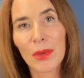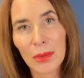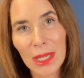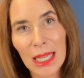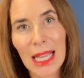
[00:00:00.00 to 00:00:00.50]

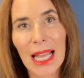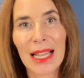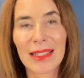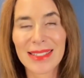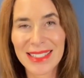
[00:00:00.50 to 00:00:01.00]

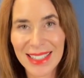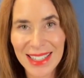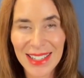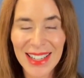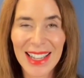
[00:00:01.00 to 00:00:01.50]
relax.
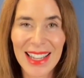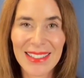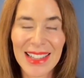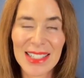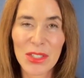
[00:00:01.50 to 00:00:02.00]

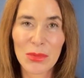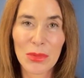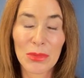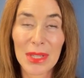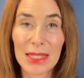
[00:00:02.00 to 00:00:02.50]
And that's
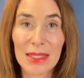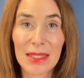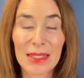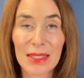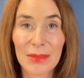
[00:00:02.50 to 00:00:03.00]
that's
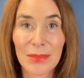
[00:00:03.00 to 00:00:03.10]
the